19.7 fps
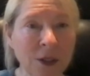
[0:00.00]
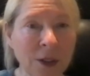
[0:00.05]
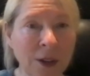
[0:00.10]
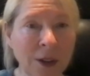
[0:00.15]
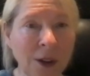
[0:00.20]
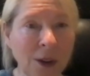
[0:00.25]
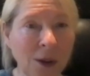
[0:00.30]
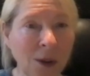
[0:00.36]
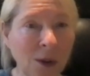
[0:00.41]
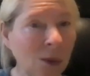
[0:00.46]
you
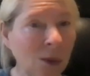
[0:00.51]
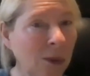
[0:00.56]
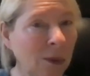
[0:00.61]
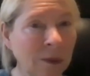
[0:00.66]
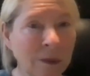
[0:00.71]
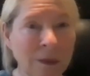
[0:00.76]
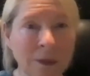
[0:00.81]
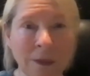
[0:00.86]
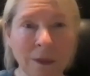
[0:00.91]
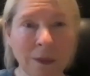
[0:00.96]
know,
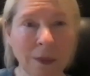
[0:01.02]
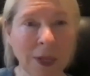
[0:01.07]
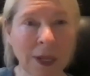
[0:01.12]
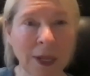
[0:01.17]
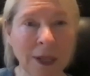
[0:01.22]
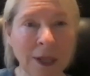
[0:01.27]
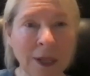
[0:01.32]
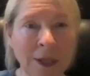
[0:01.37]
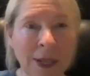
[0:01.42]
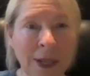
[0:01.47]

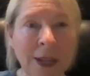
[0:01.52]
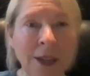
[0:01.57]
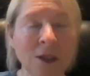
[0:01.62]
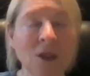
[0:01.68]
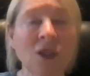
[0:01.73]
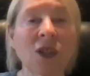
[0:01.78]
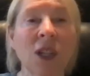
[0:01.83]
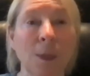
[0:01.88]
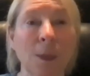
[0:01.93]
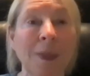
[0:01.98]
they
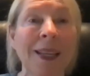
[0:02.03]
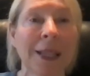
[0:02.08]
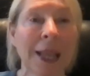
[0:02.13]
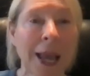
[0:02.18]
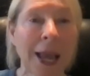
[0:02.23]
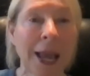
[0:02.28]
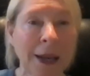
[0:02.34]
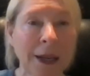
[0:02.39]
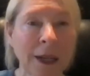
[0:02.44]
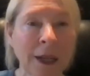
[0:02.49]
used to be
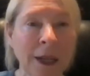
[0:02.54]
that.